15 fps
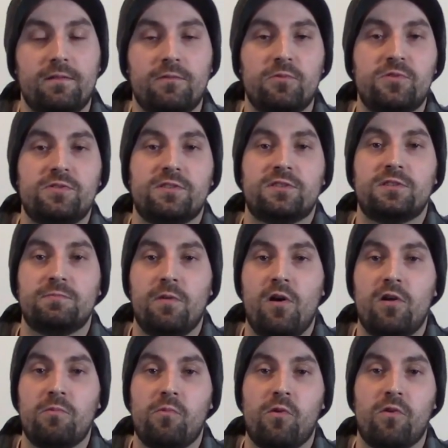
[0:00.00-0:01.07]
which was a
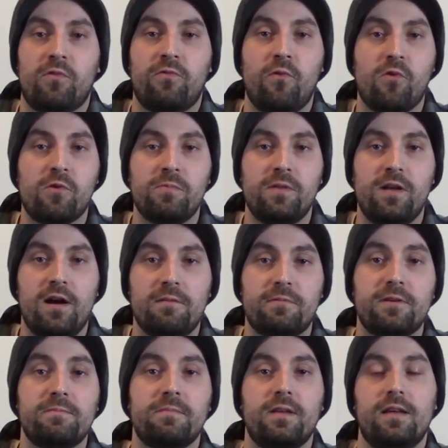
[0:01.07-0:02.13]
smaller, more affordable
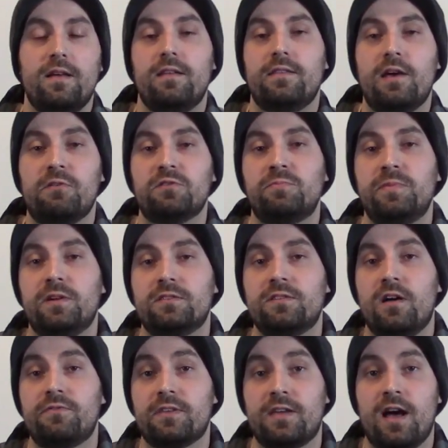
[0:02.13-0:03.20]
Hummer that was built
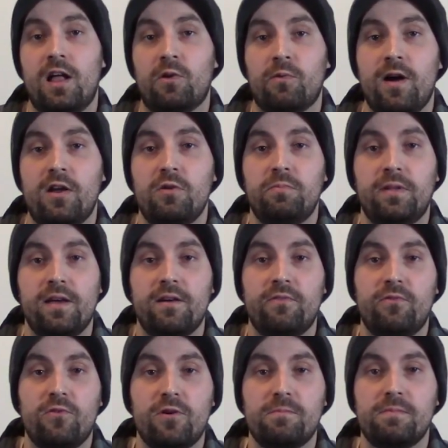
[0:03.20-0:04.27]
off the Colorado
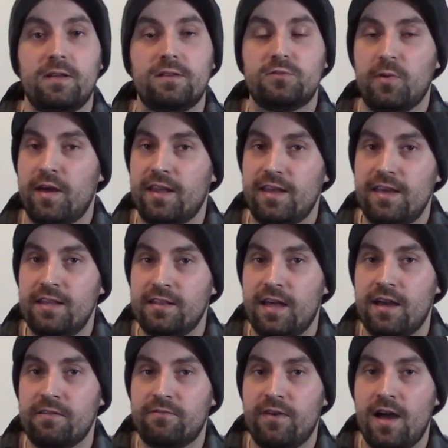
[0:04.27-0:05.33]
platform, so it had an
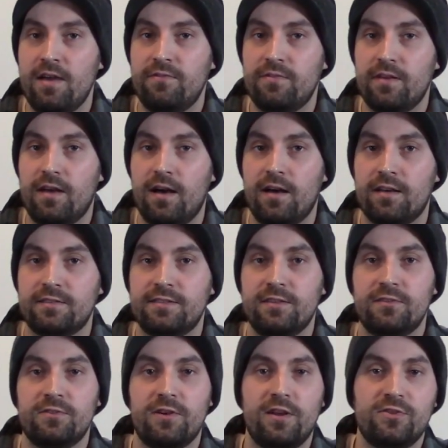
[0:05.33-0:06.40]
inline
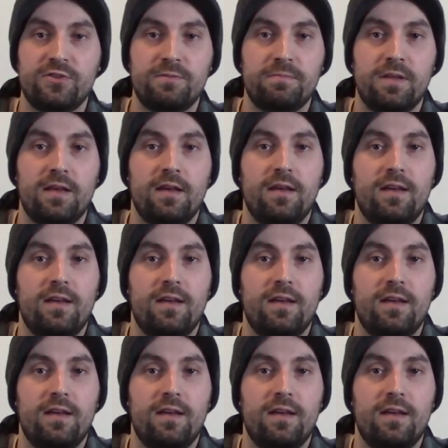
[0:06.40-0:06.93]
5-cylinder engine,